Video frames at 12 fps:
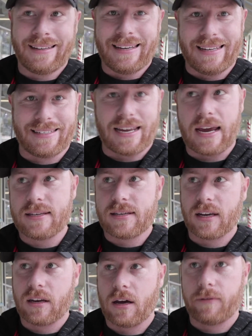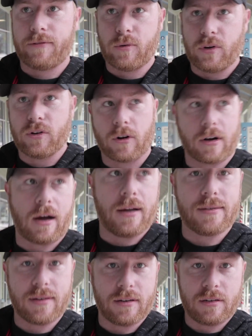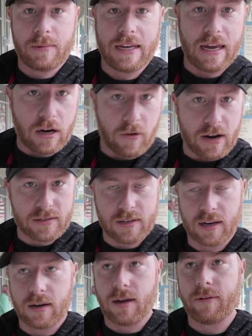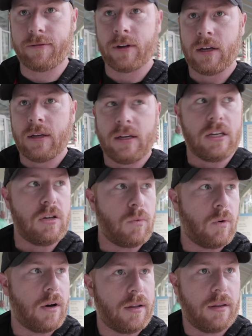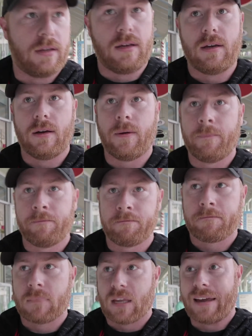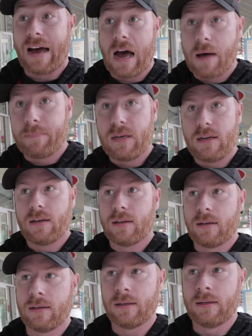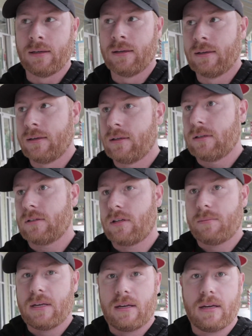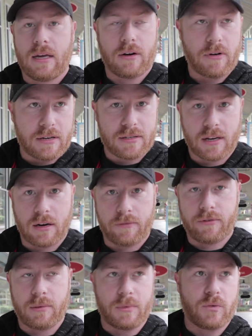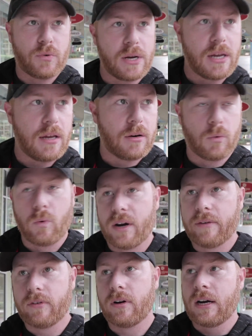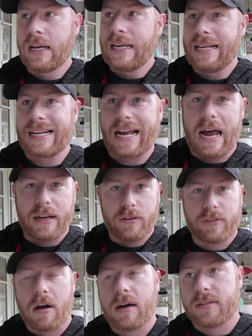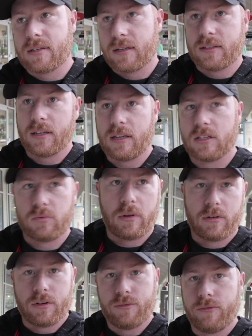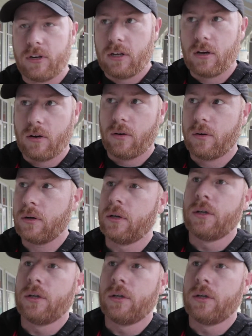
enticing enough, you want your content to be interesting enough you want the copy to be interesting enough for them to read or whatever kind of content it is, whether it's video